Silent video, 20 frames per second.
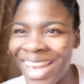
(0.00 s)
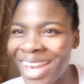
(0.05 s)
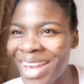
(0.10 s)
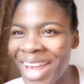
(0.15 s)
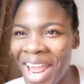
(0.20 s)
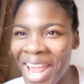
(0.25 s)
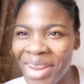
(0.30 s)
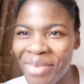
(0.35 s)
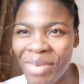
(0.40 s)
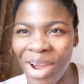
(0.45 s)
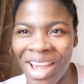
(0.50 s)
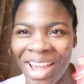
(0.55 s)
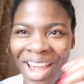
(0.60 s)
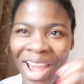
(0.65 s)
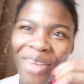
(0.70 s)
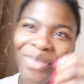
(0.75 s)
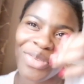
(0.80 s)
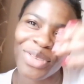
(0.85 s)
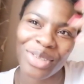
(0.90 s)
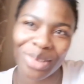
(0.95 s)
I
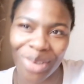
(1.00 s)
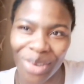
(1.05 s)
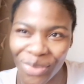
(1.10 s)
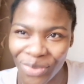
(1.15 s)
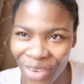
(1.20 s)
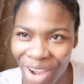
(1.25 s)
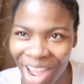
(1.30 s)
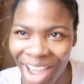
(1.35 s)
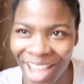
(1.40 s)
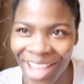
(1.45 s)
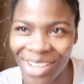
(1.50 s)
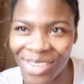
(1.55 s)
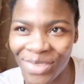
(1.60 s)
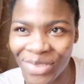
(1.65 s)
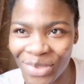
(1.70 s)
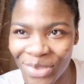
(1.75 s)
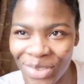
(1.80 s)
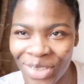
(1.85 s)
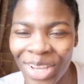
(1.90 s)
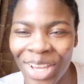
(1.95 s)
have to
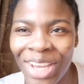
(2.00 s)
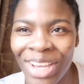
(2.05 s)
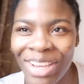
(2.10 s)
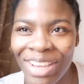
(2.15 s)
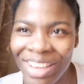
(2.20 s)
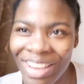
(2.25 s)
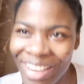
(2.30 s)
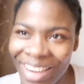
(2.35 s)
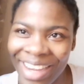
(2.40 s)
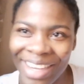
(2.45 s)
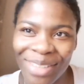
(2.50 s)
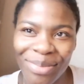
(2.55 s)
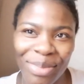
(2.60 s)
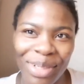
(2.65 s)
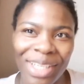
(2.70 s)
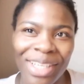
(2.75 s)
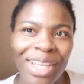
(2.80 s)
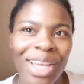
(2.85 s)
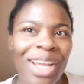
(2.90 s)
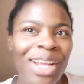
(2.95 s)
survive, you get
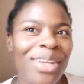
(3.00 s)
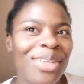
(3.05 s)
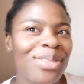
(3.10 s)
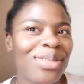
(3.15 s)
me?